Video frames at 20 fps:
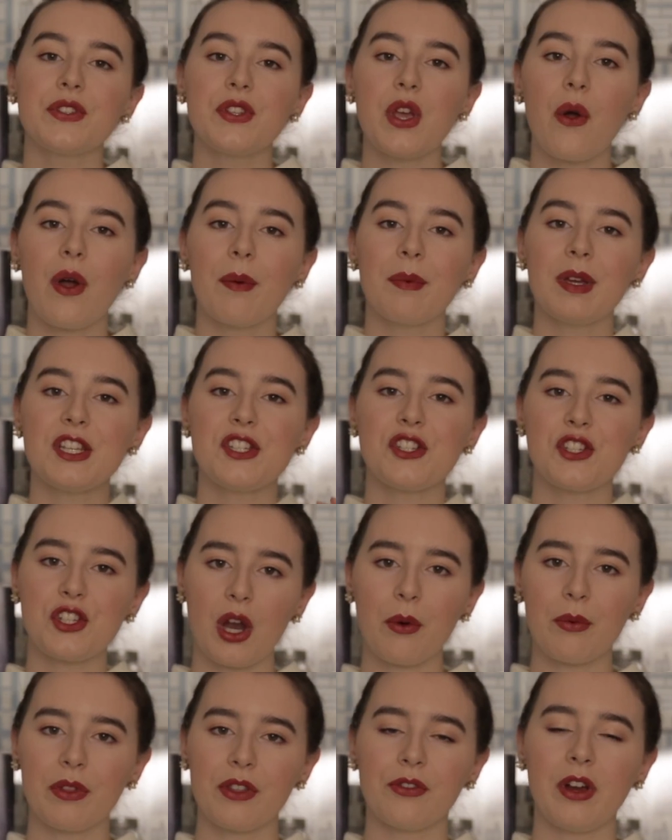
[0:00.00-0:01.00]
So I'm going to
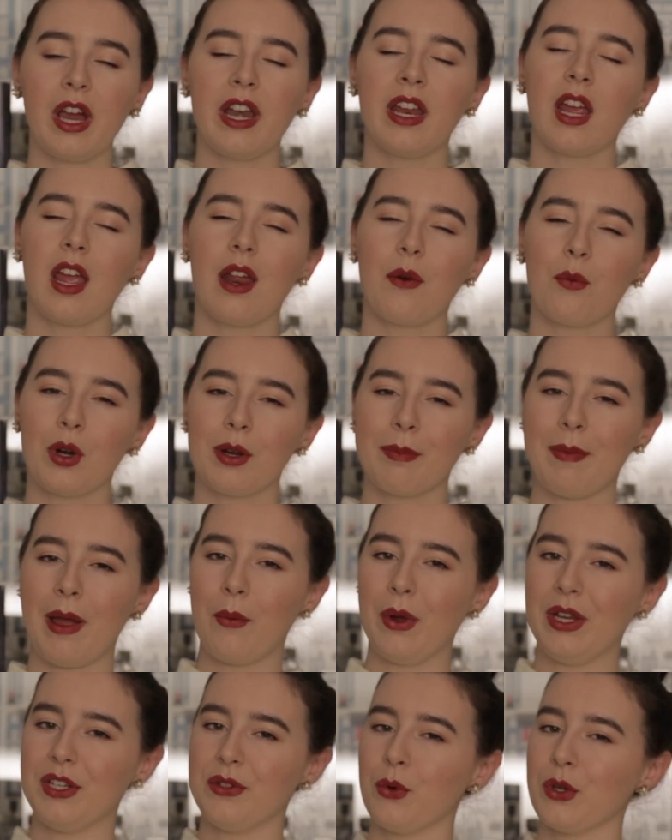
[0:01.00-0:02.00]
start with the writing and work my
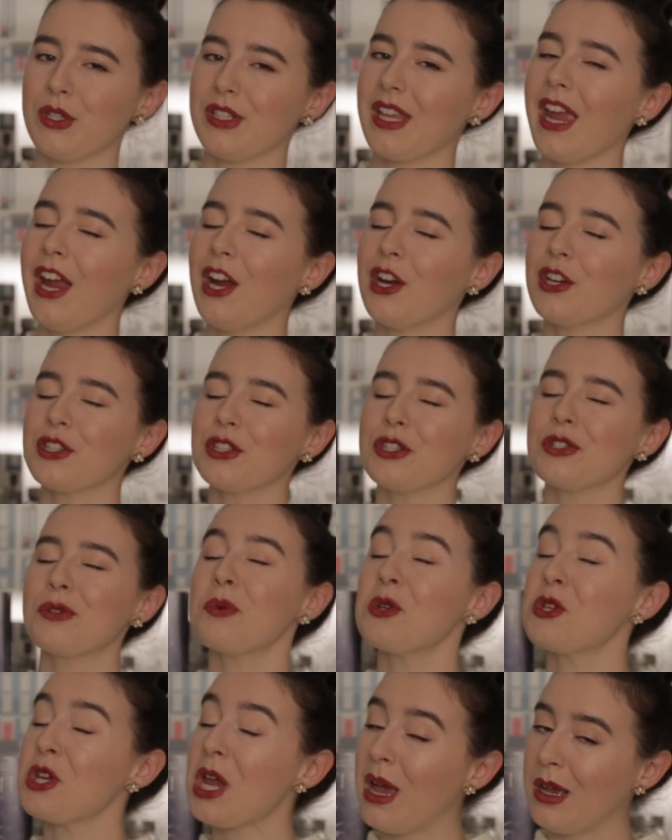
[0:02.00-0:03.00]
way towards the characters,
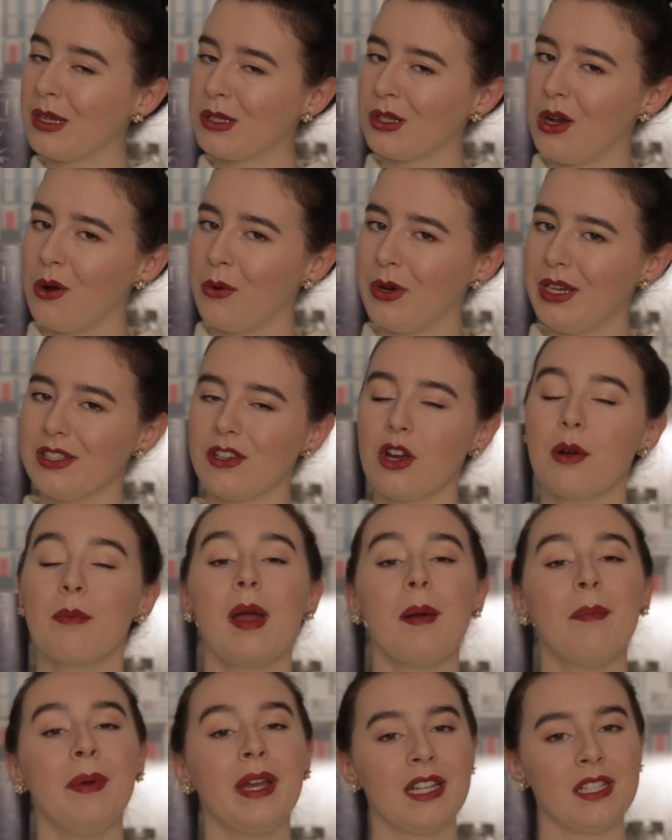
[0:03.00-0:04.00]
which as always are
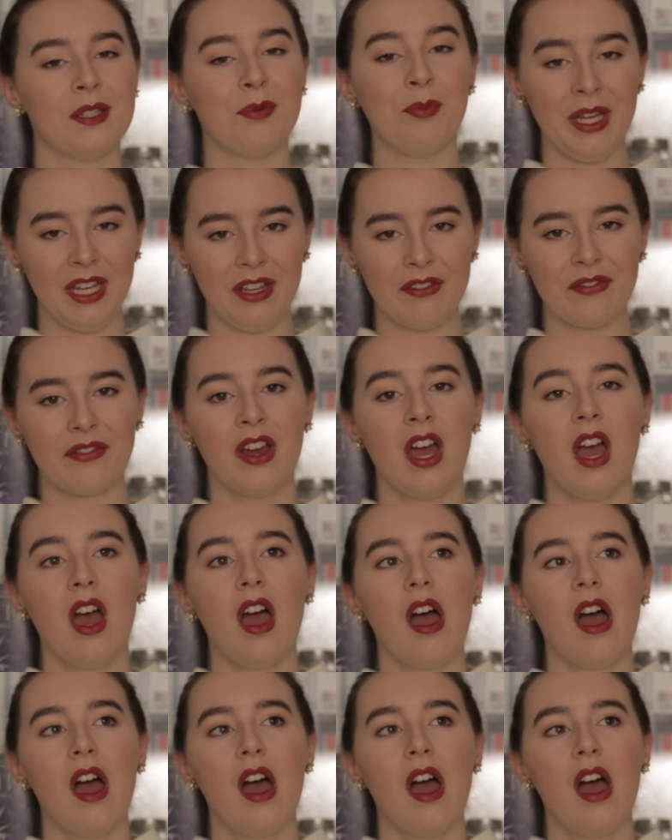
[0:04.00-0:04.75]
my biggest beef.